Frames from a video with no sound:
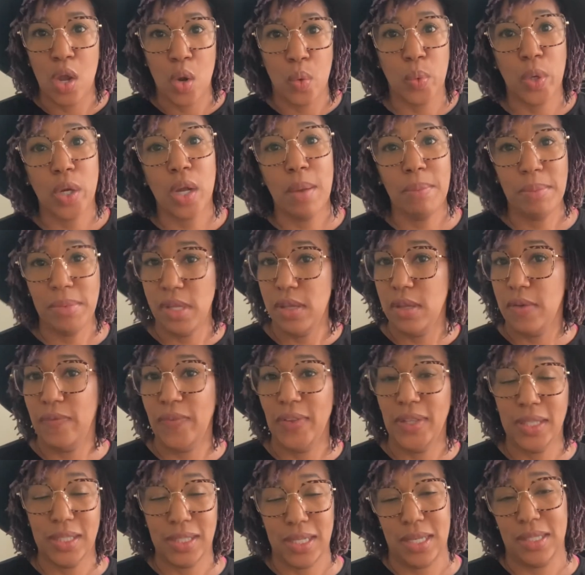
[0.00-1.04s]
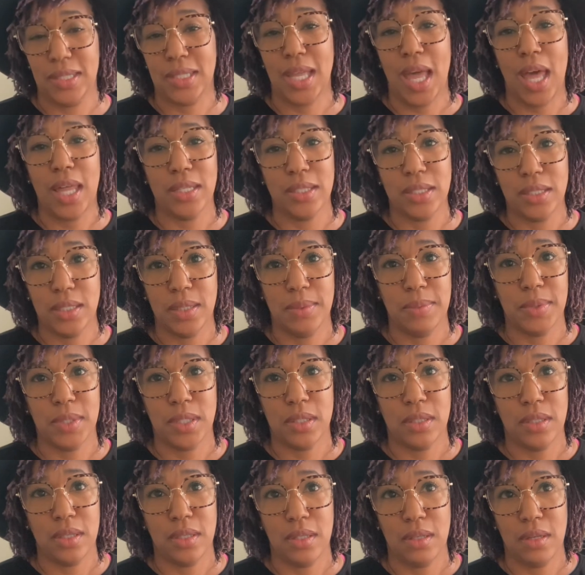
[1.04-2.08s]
we're going to be filling out scholarships